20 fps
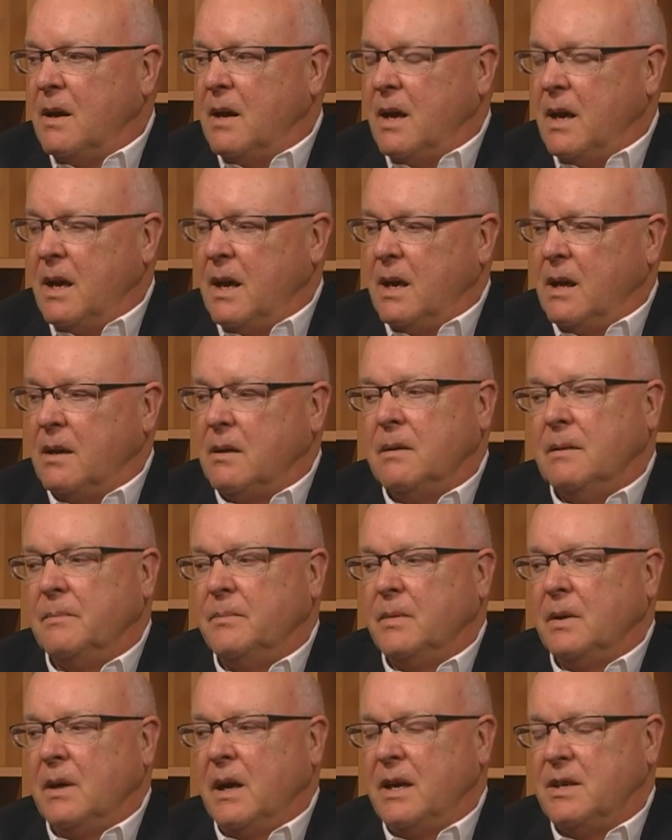and
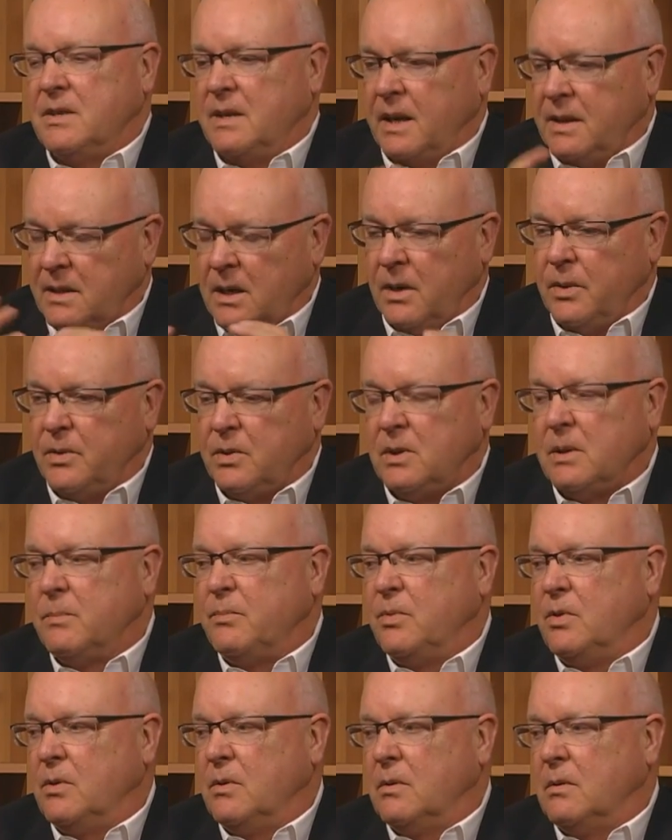I sat down at the
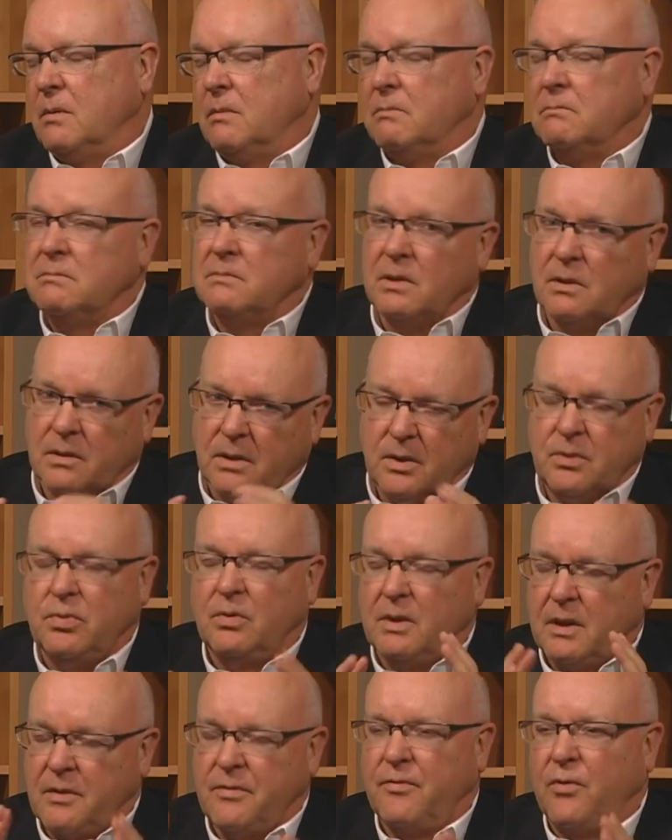computer
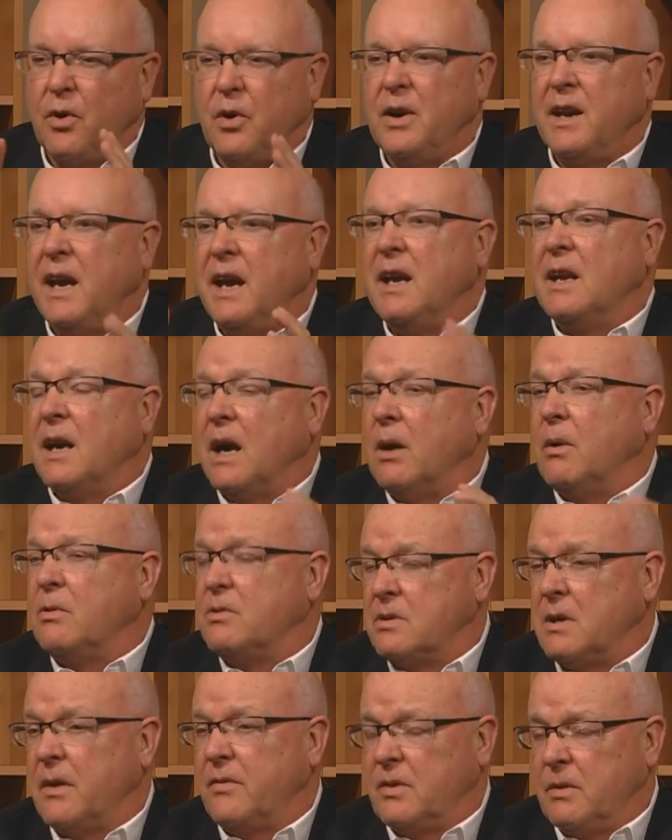literally 48
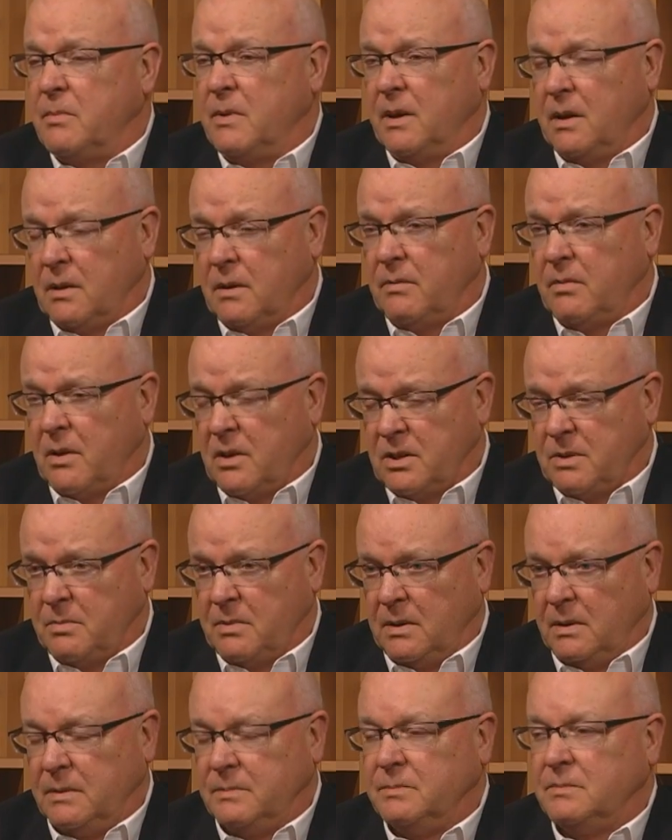hours after being out of
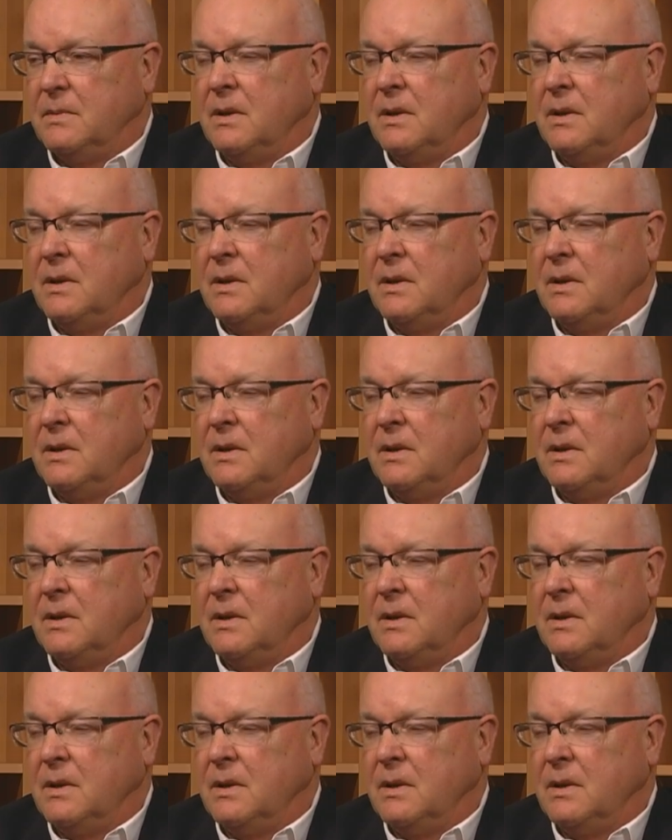hospital,